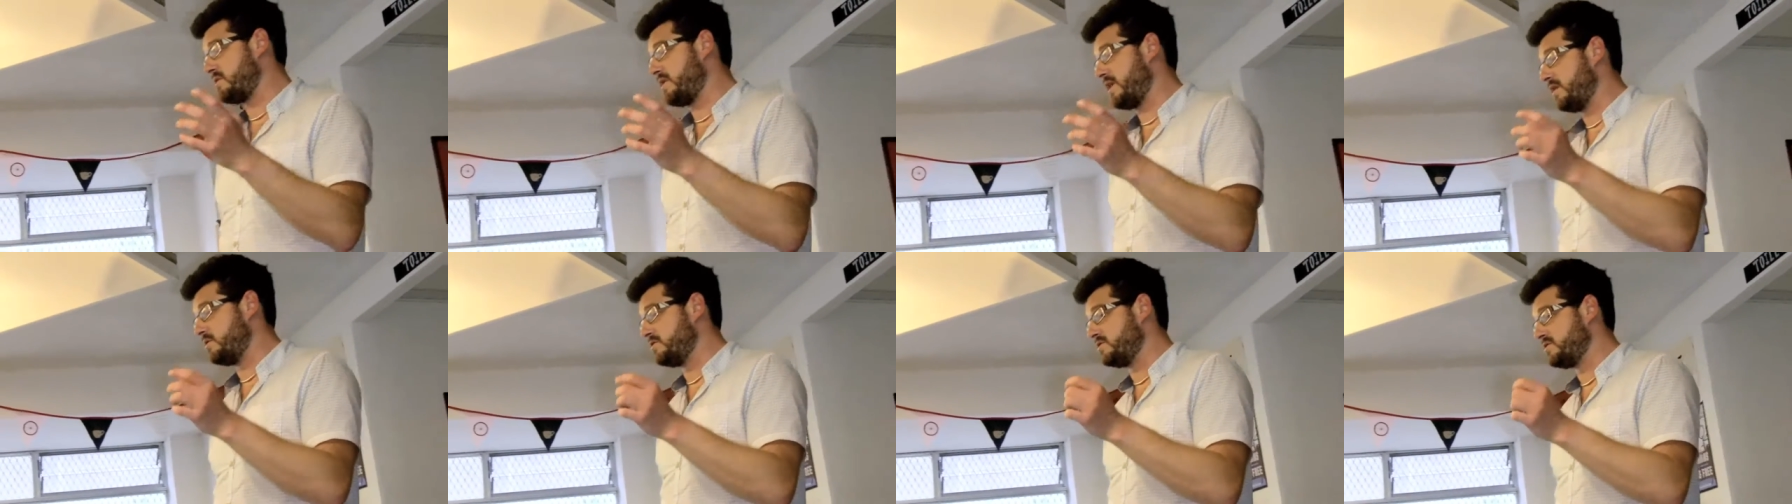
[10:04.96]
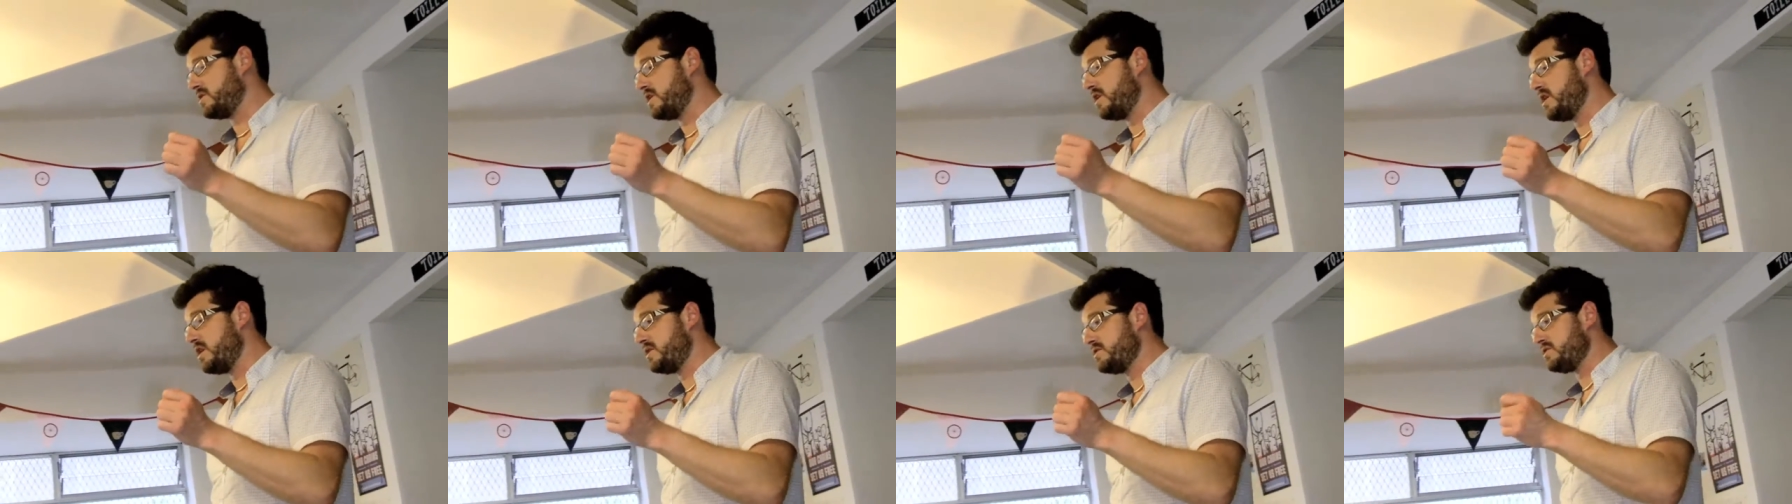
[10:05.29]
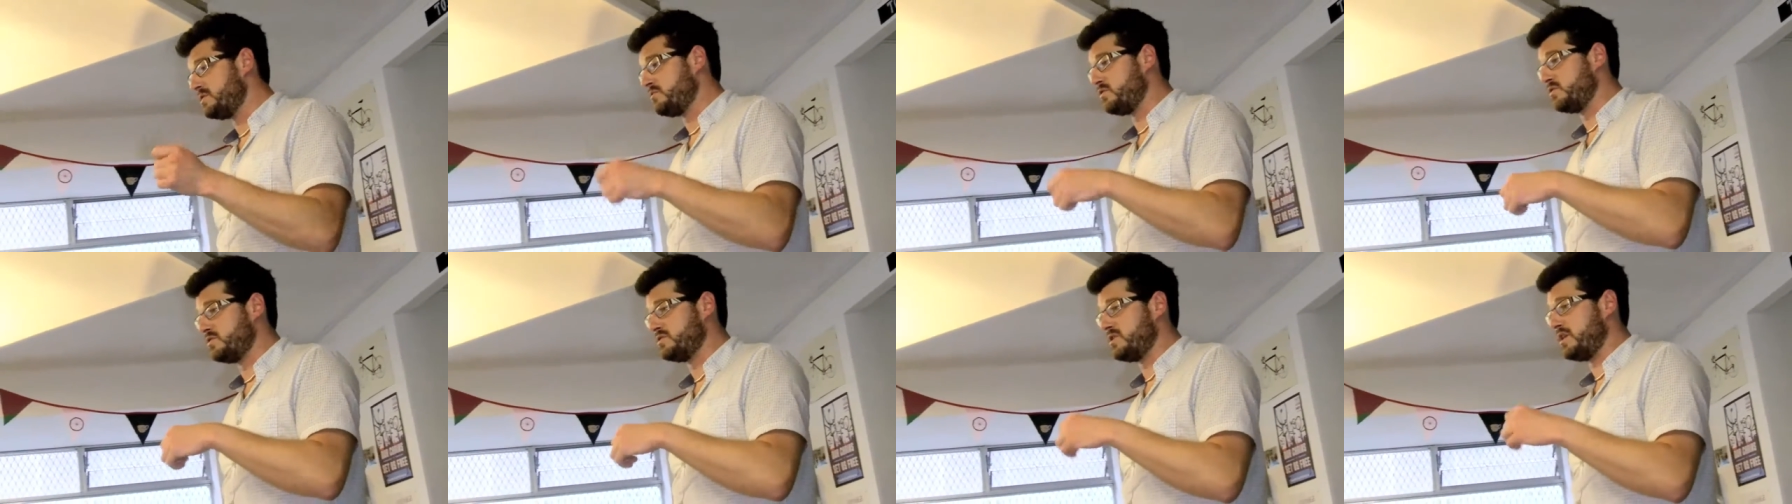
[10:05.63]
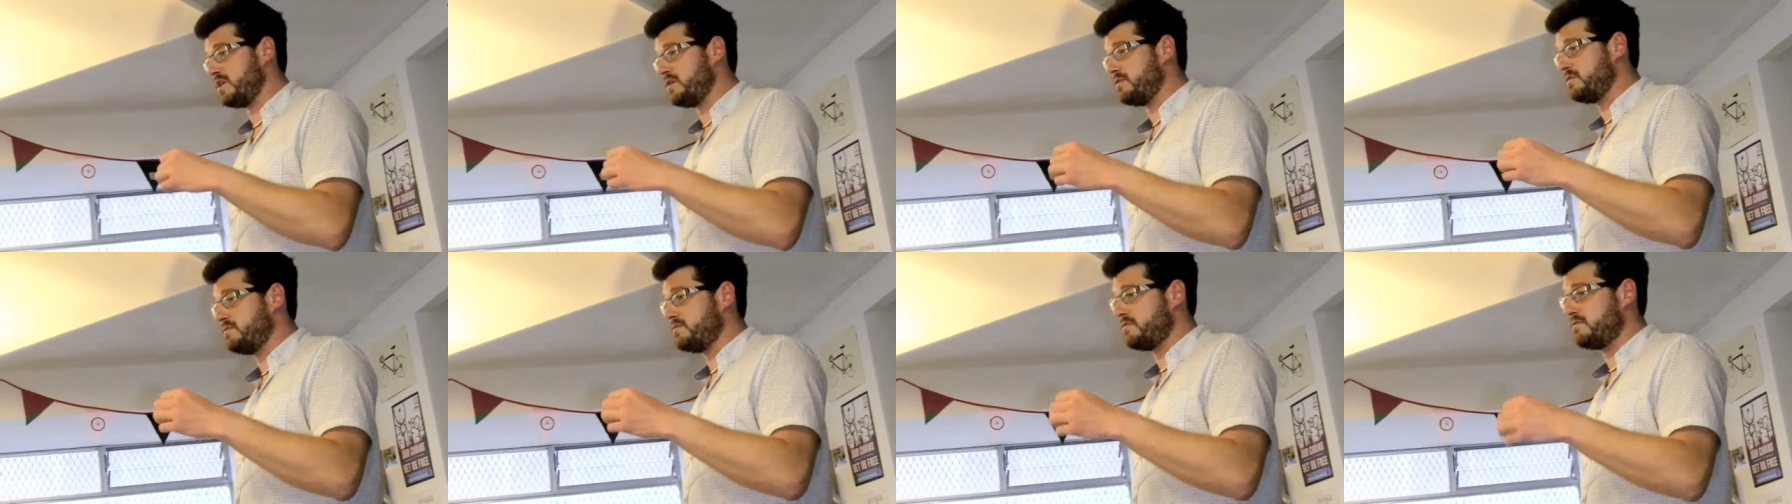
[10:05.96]
is around
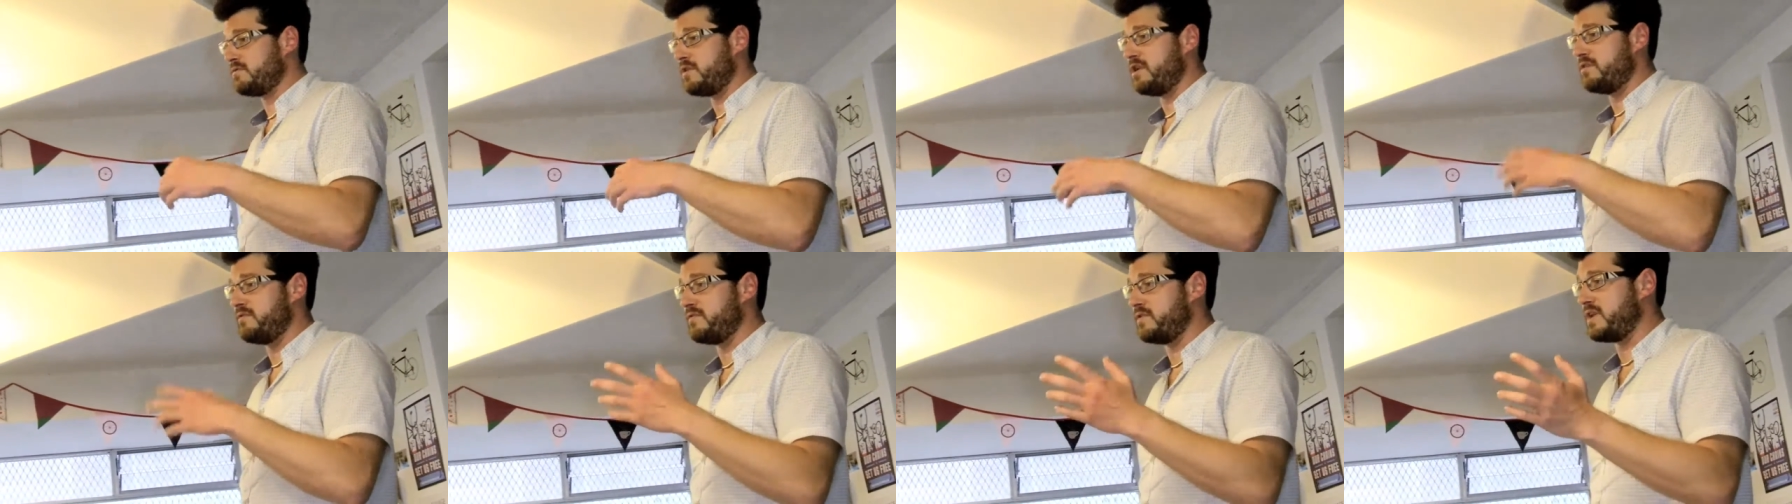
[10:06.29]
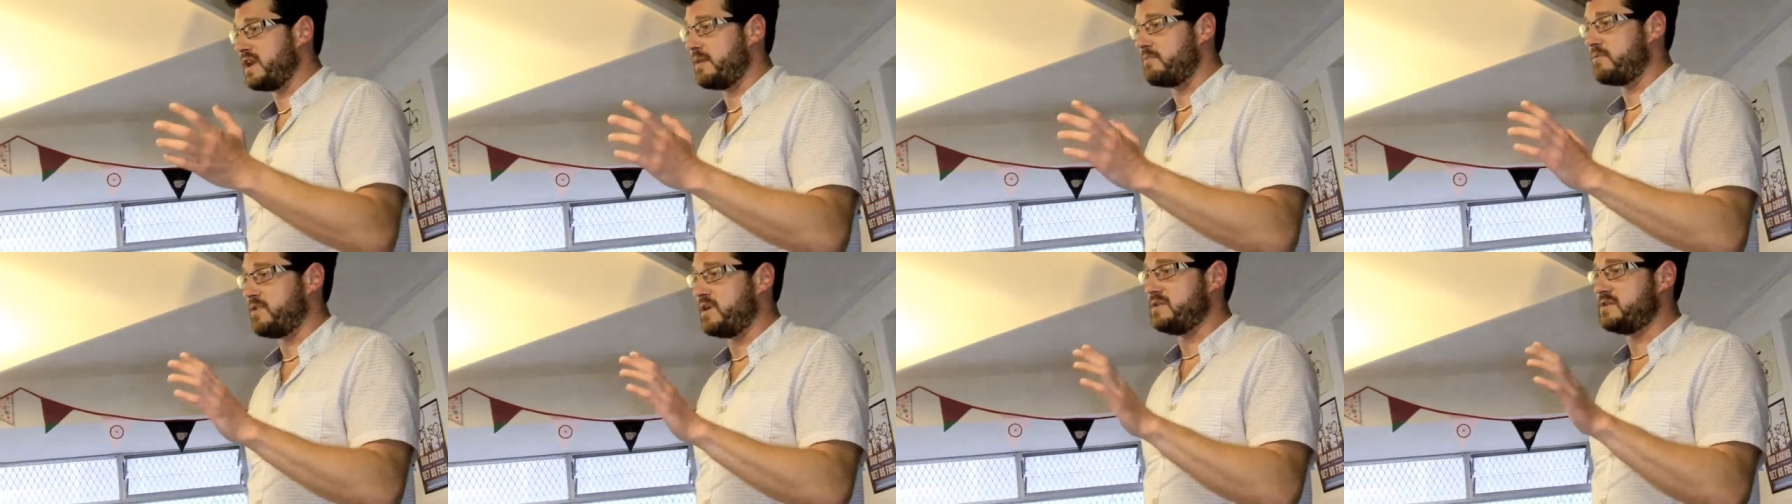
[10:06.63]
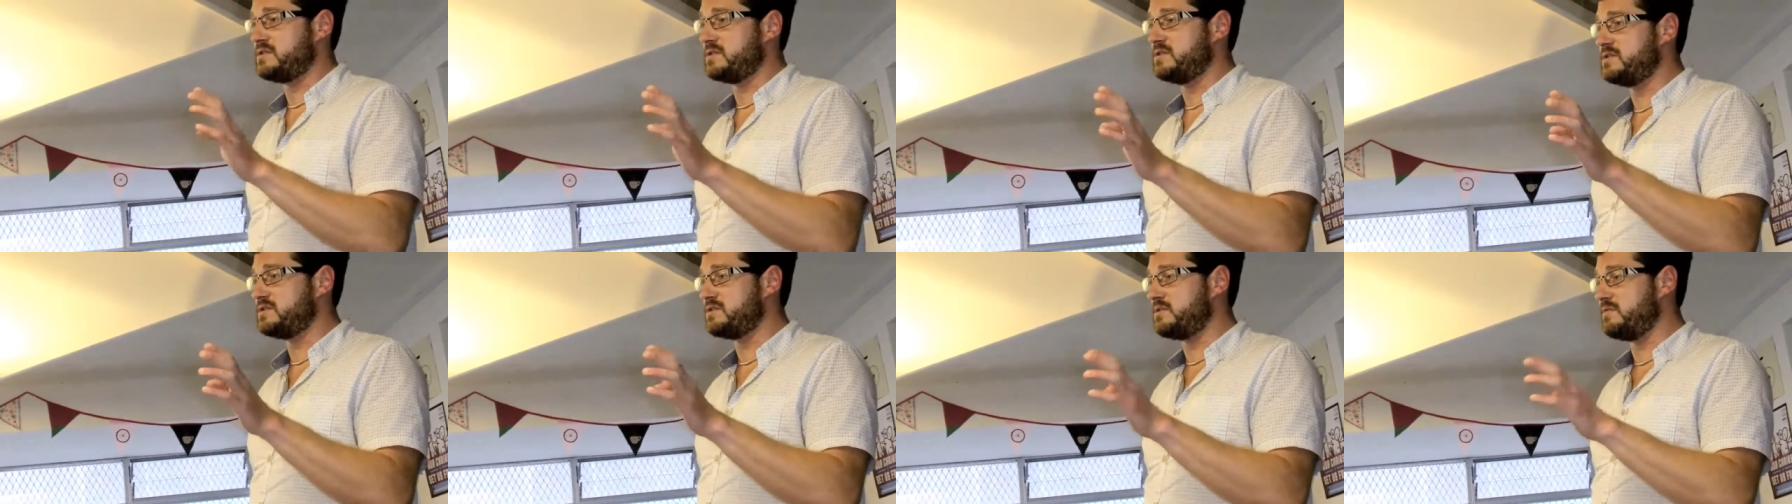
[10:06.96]
supporting growth and collaboration.